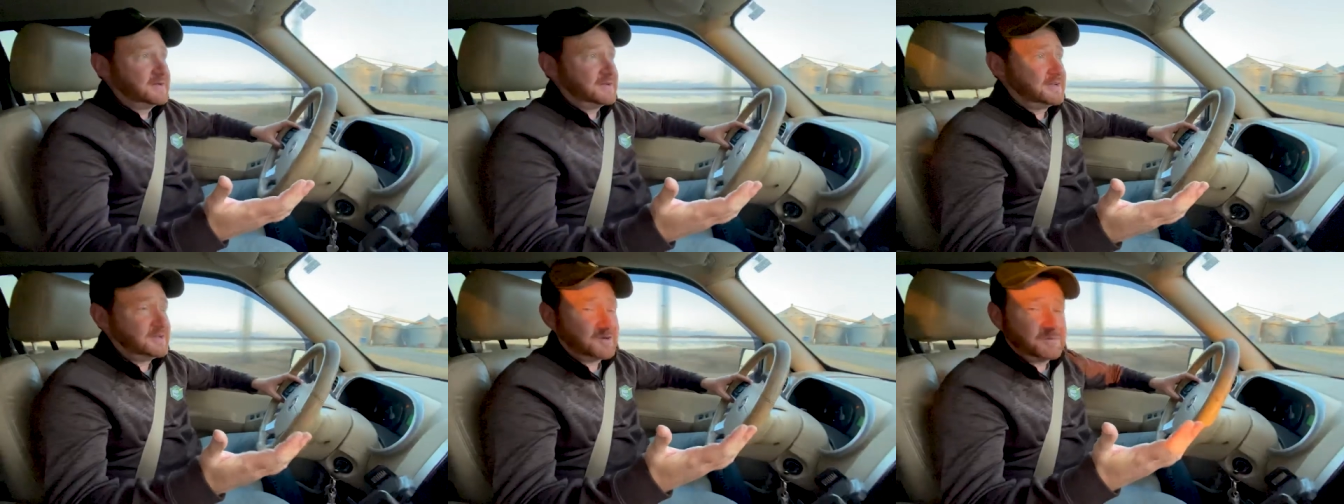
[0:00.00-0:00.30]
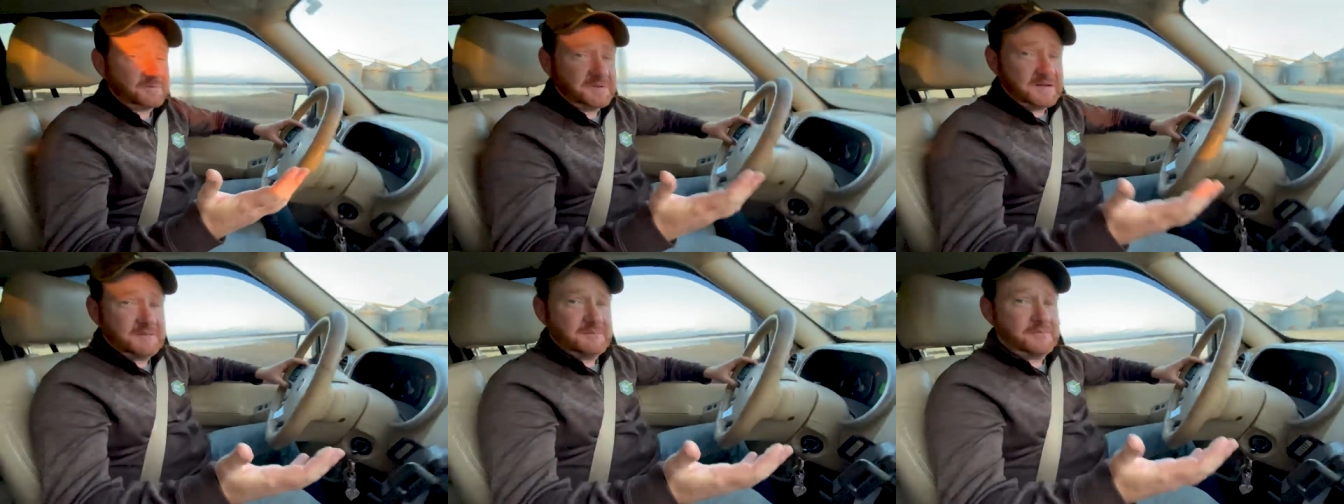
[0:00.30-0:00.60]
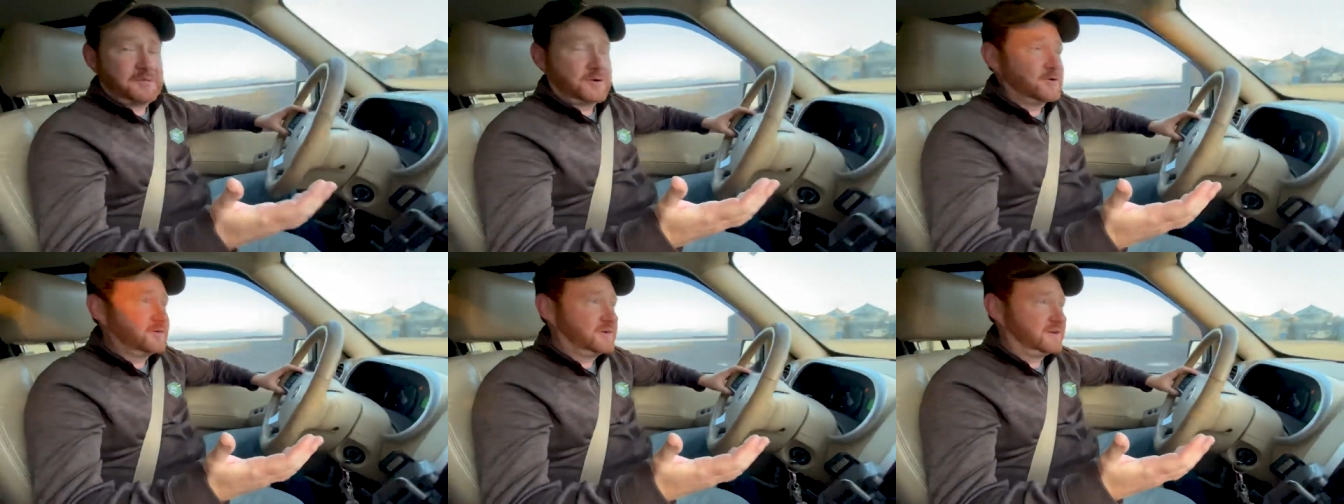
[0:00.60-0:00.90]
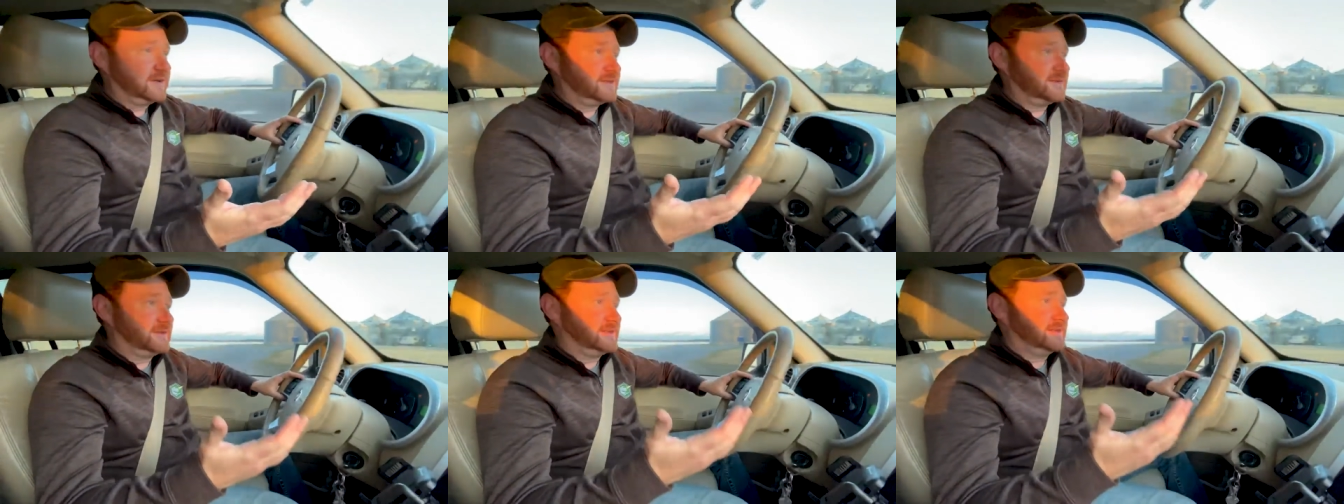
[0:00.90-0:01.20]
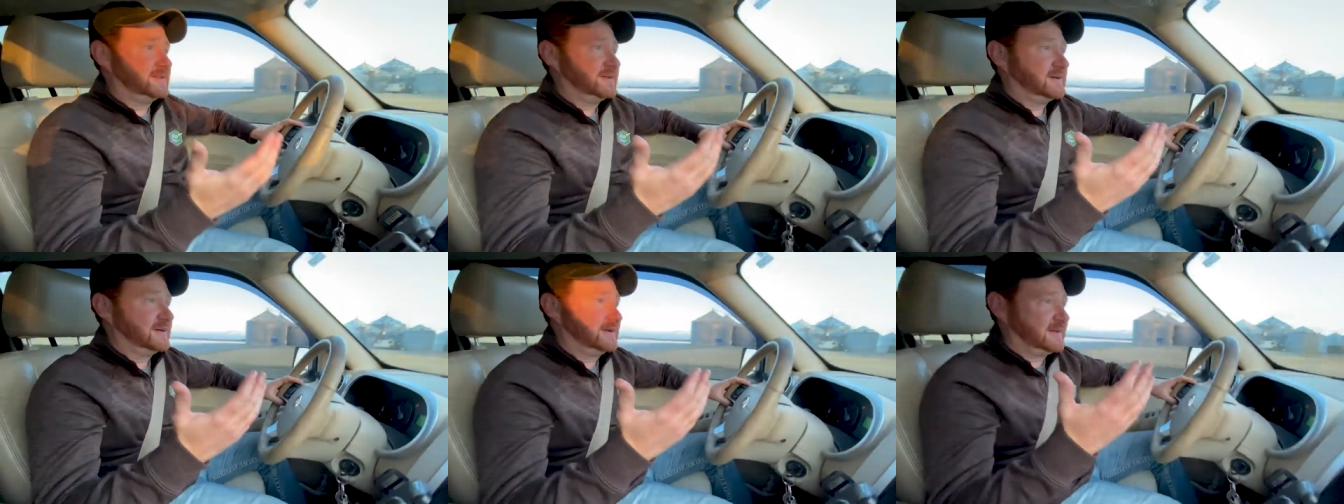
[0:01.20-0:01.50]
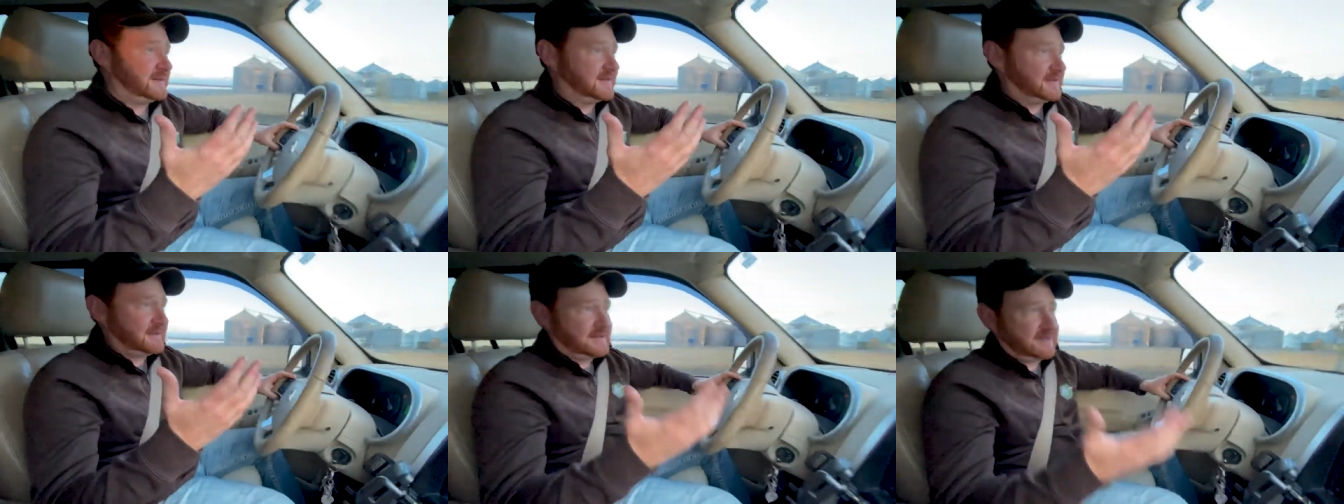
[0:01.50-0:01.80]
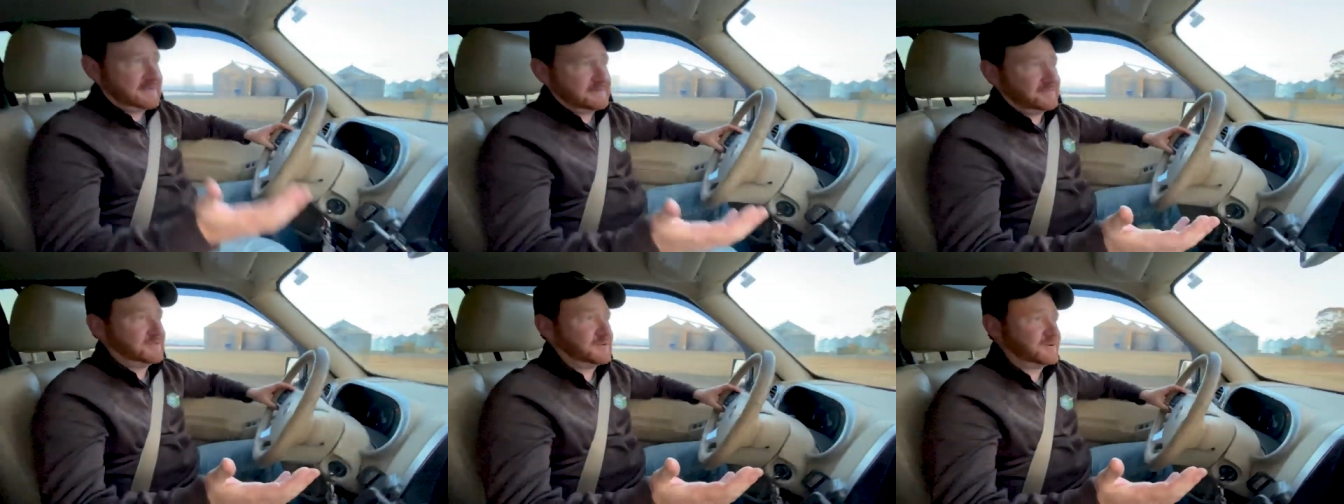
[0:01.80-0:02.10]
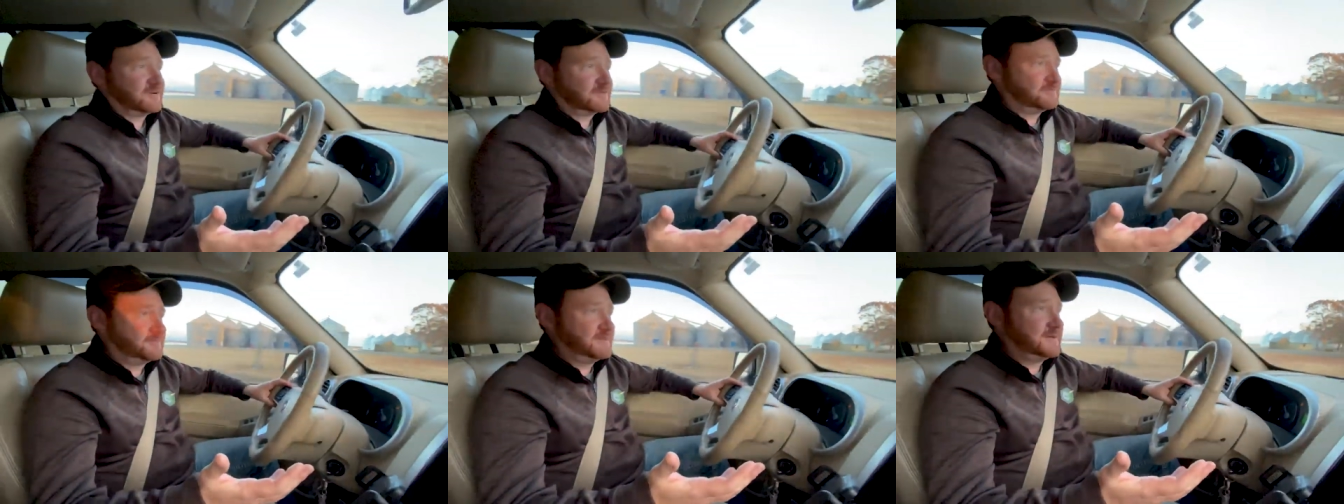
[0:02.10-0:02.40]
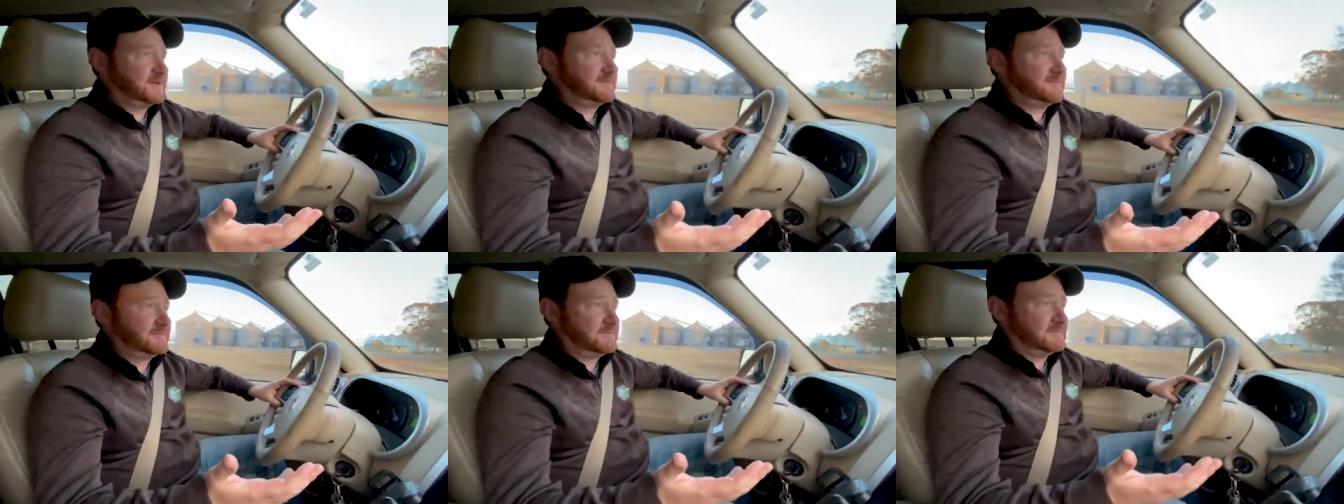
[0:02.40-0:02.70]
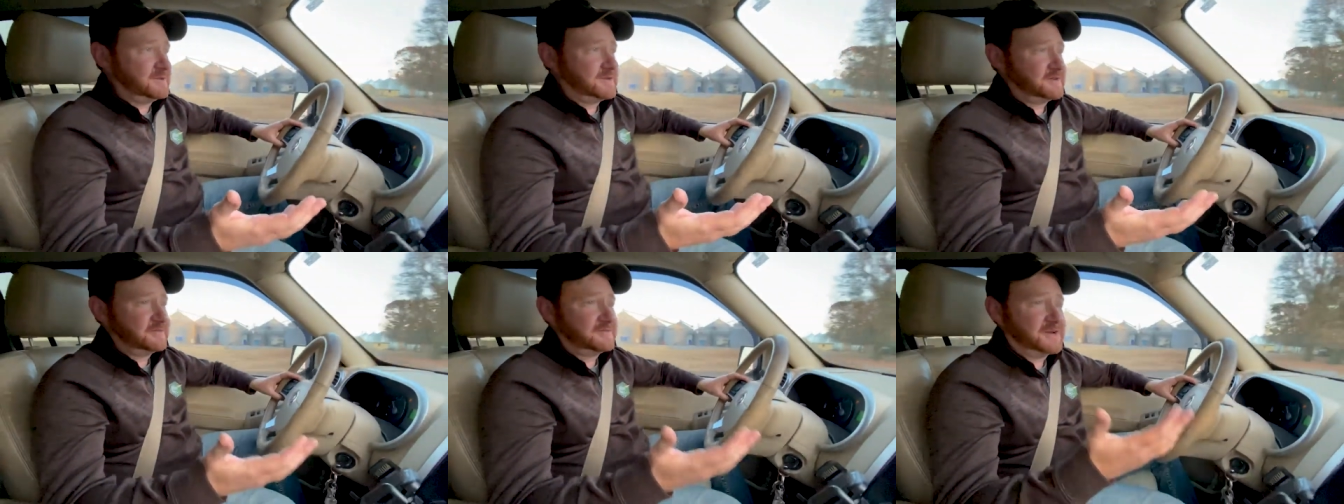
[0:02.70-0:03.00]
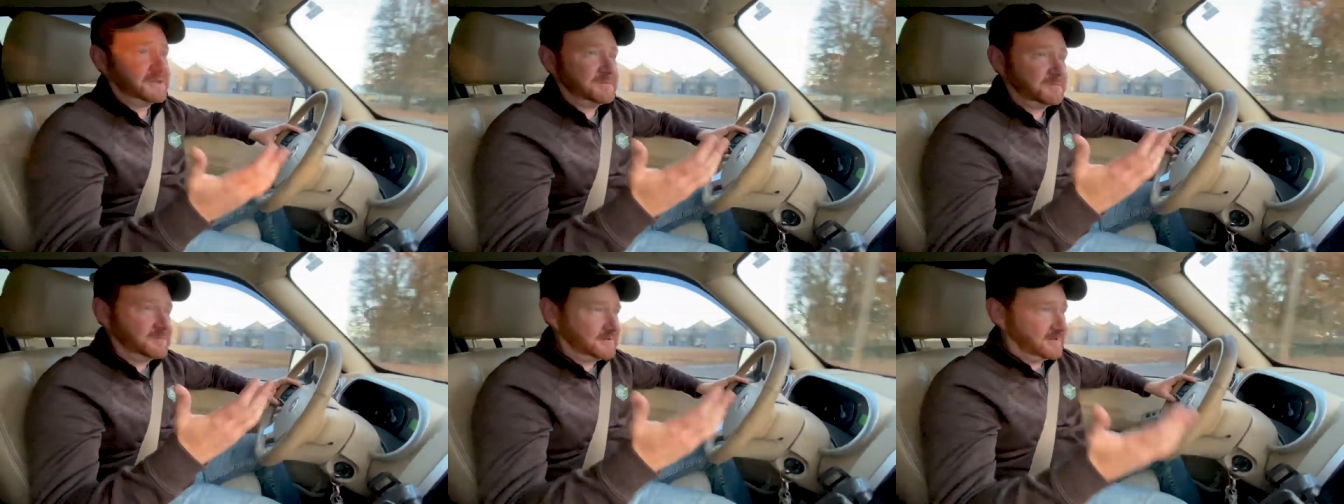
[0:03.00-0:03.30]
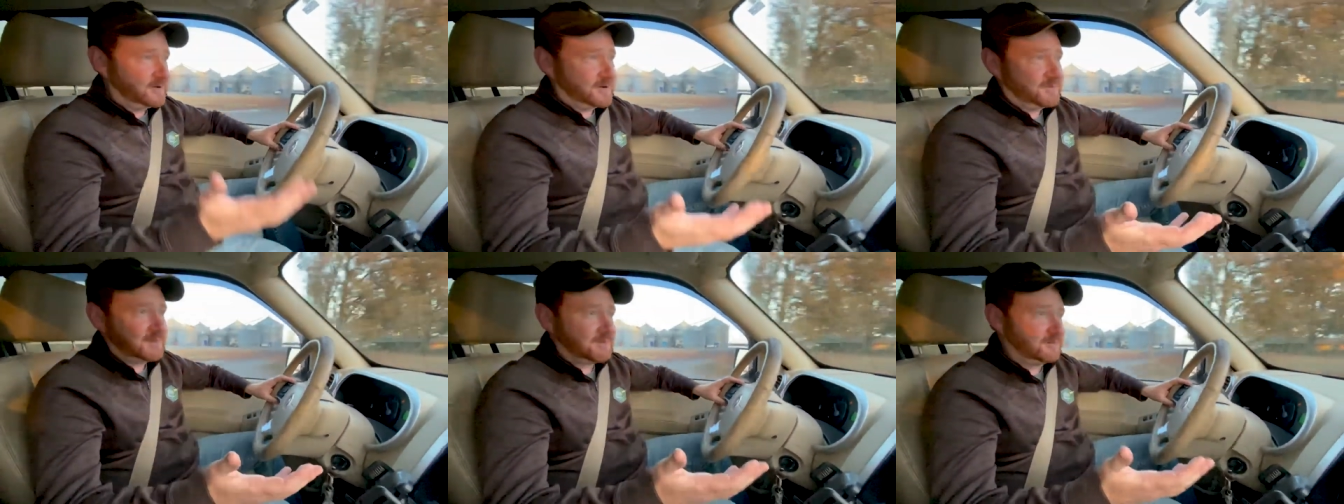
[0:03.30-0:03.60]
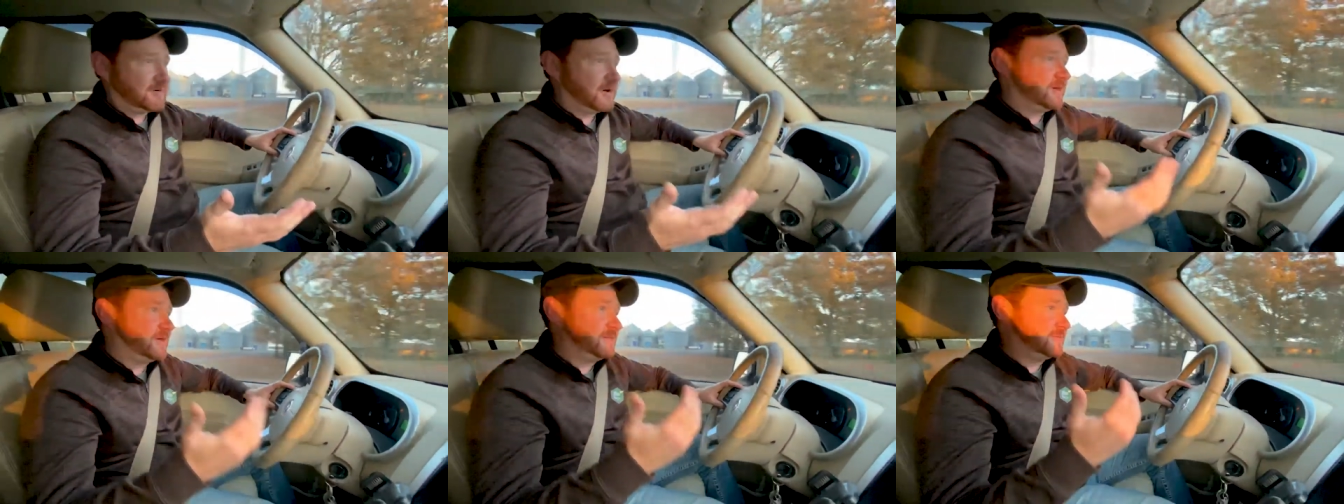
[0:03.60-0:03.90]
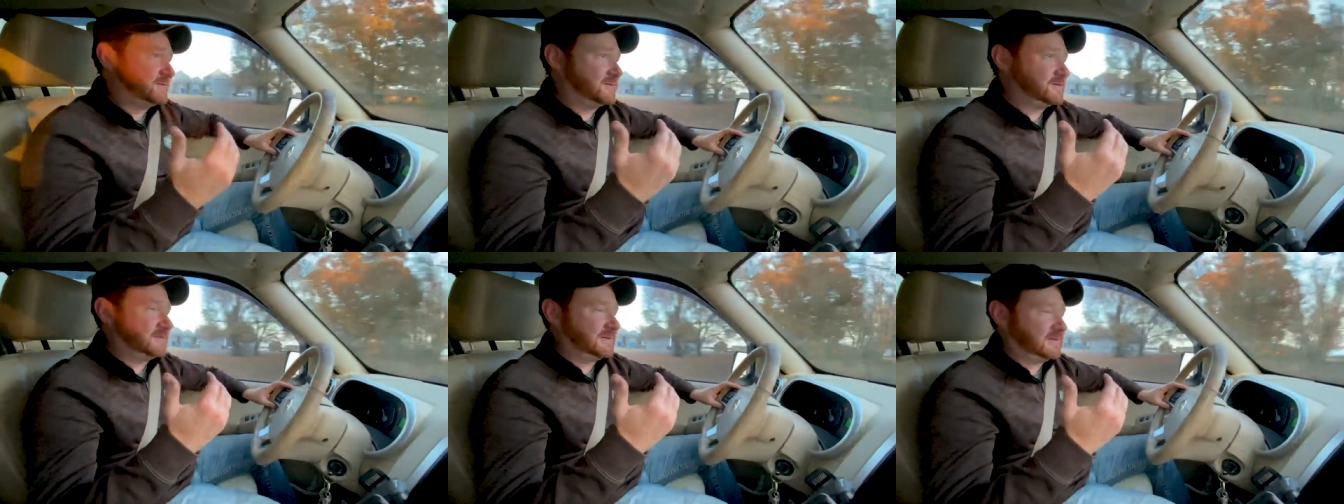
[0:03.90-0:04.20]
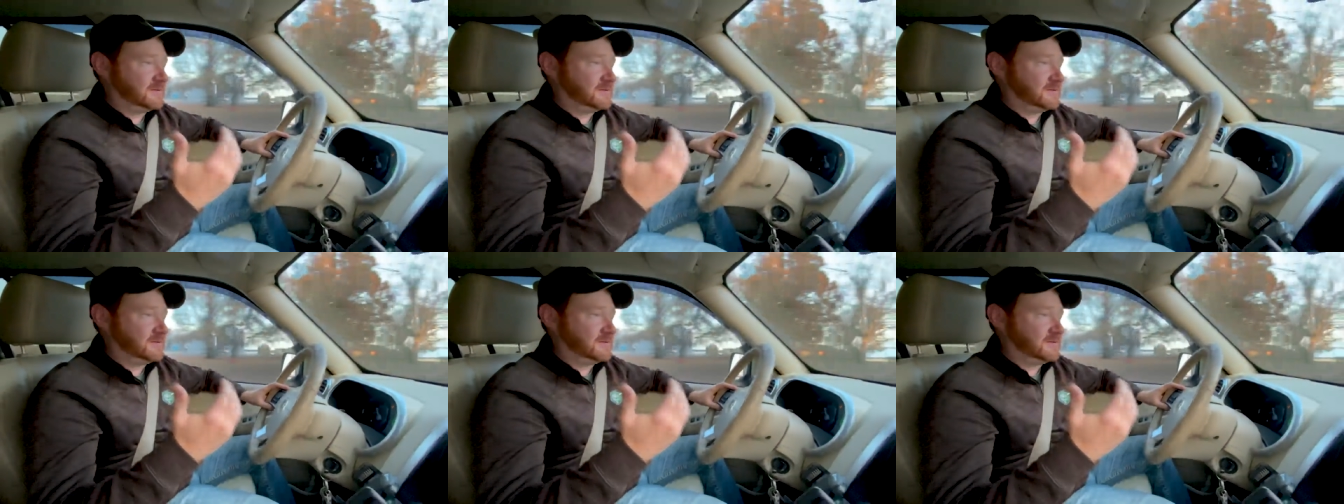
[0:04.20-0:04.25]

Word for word: you know, being broken and, and you know being being available to help my mom and,